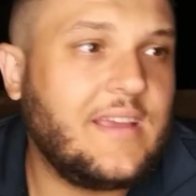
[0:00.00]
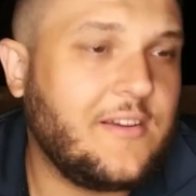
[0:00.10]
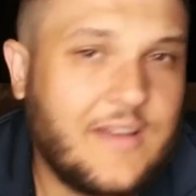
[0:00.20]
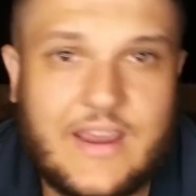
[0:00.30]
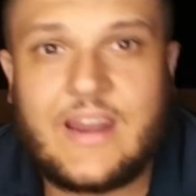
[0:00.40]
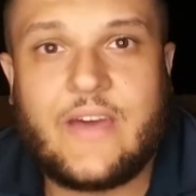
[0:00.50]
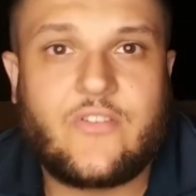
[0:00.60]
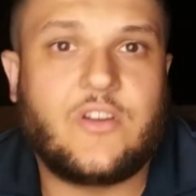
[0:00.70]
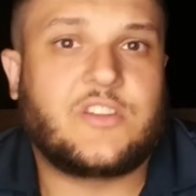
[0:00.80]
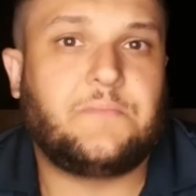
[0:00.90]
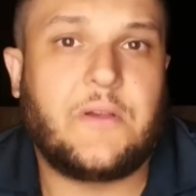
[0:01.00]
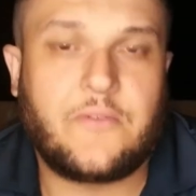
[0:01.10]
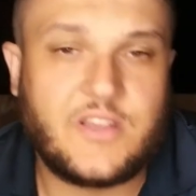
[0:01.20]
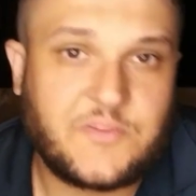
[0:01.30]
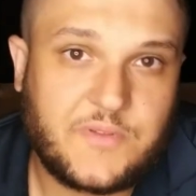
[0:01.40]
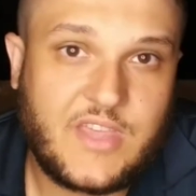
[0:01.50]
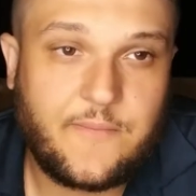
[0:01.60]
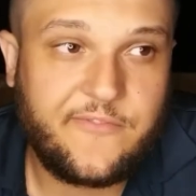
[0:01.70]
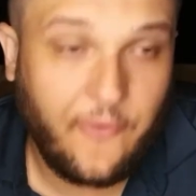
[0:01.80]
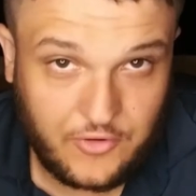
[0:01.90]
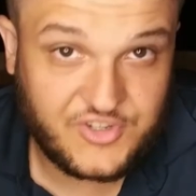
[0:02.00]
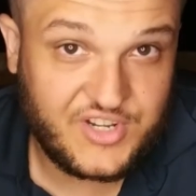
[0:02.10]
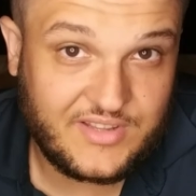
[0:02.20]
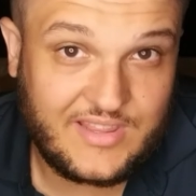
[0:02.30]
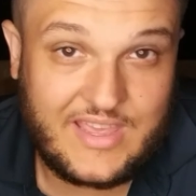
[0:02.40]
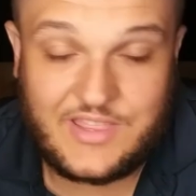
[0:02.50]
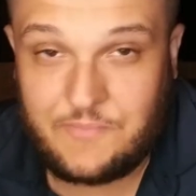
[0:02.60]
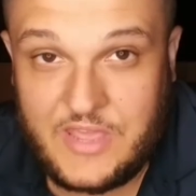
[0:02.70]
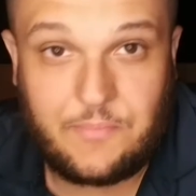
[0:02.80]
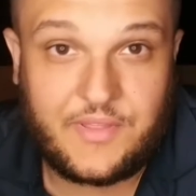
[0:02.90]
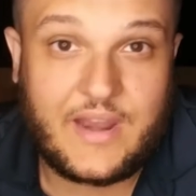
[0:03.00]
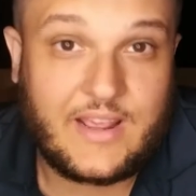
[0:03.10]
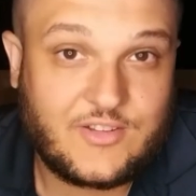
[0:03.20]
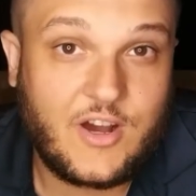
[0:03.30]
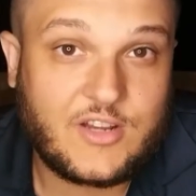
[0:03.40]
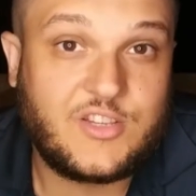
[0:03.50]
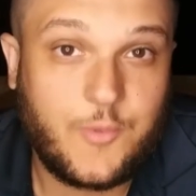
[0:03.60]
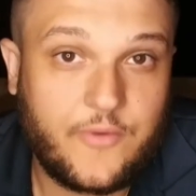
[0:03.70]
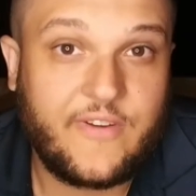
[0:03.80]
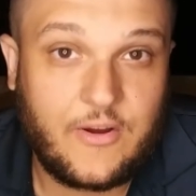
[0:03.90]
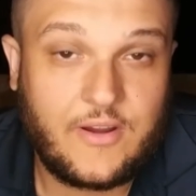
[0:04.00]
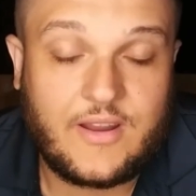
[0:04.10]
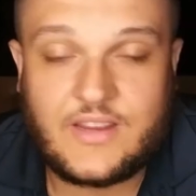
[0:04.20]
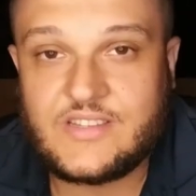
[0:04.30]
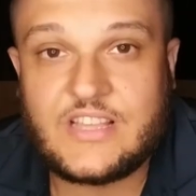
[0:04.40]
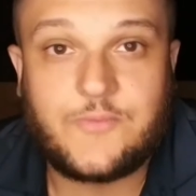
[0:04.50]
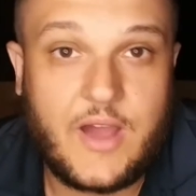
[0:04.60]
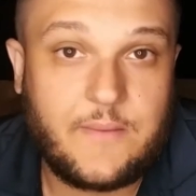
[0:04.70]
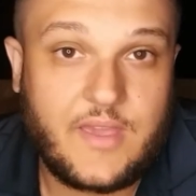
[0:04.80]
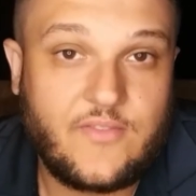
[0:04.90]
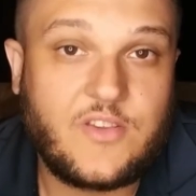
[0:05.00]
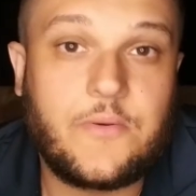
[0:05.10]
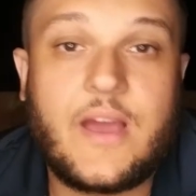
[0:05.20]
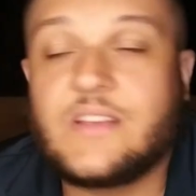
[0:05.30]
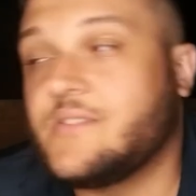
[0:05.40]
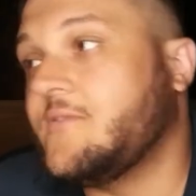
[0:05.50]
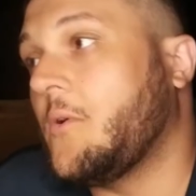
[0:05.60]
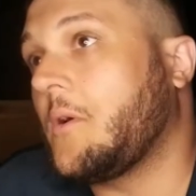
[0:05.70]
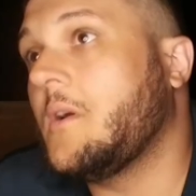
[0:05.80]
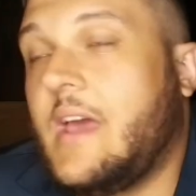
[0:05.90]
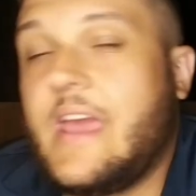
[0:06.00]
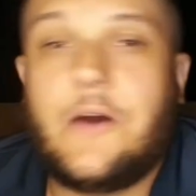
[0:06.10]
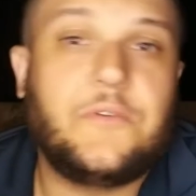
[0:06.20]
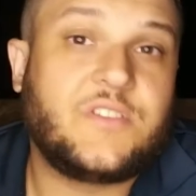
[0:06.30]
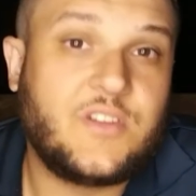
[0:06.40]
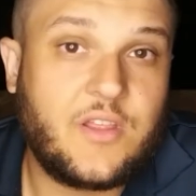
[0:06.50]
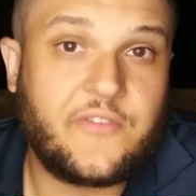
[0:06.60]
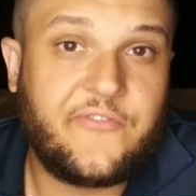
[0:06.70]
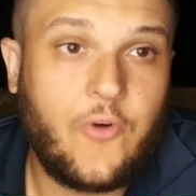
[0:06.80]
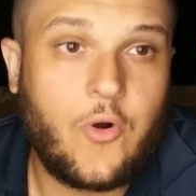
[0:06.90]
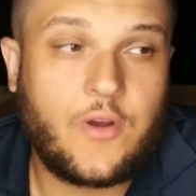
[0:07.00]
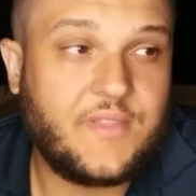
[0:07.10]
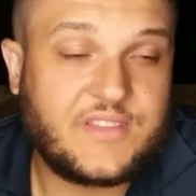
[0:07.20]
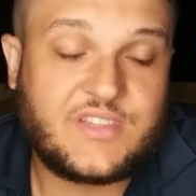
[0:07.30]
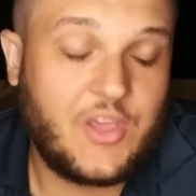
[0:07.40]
you're not going to have a good experience with them. Fortunately, the people that I talked to were very nice. That's why I'm giving you guys a 4. Layout was another 4, and that's